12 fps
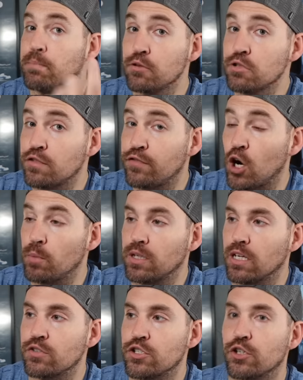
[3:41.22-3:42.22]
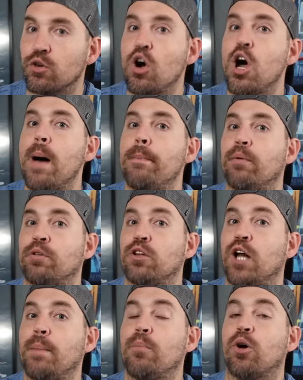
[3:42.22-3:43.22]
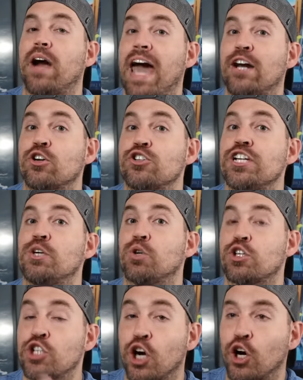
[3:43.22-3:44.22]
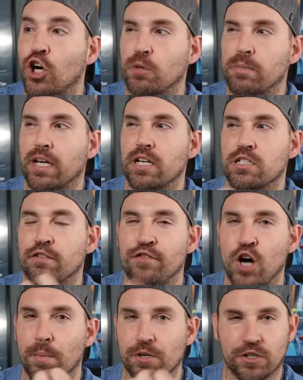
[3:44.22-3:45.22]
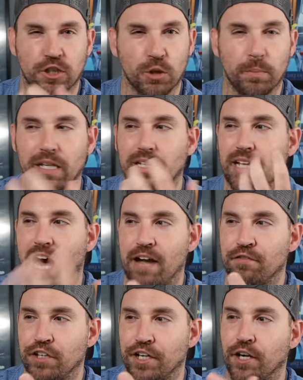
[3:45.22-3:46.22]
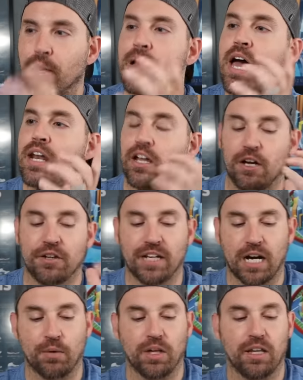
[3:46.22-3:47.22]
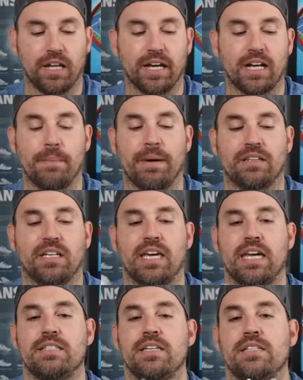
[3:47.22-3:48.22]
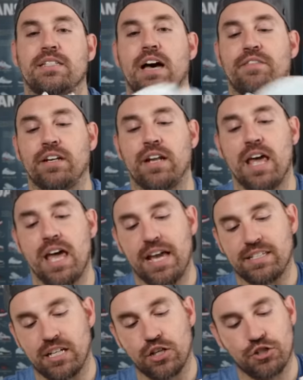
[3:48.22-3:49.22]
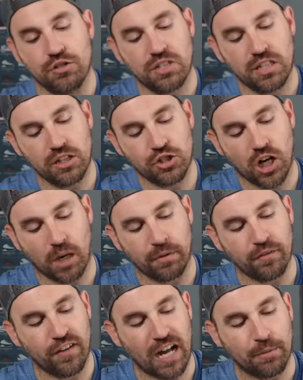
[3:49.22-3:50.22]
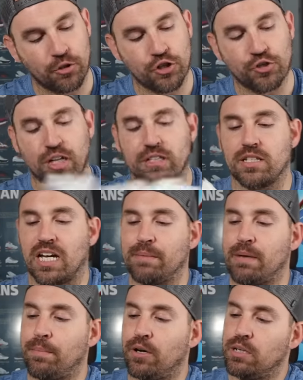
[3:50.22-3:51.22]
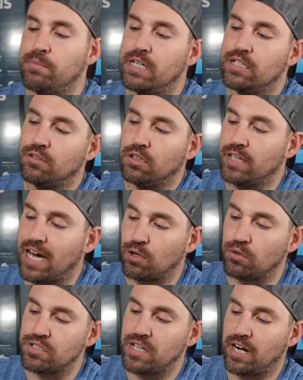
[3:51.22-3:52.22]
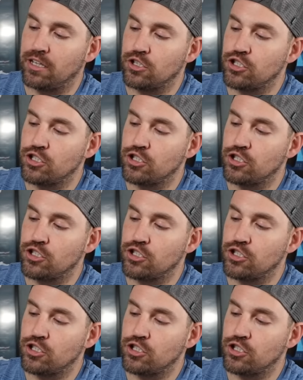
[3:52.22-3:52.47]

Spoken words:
Boost foam gives you, but with a lot more energy return because the foam is just a little bit livelier. Now the other thing I really like about the KT7 is that as you see these carbon fiber struts that come up on the medial and lateral side of the